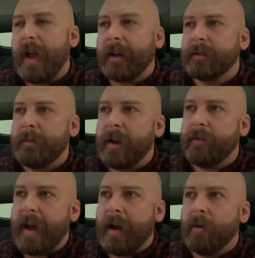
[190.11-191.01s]
X amount
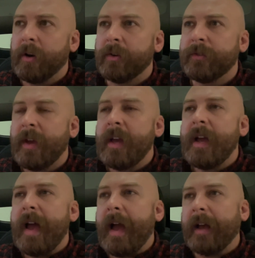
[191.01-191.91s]
of hours,
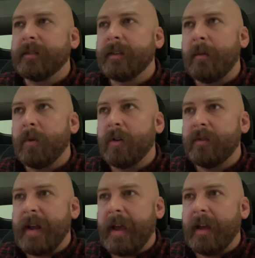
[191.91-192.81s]
X number
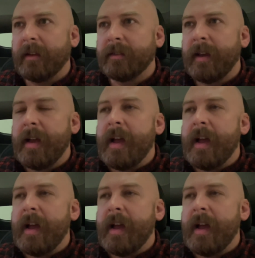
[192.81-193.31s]
of days,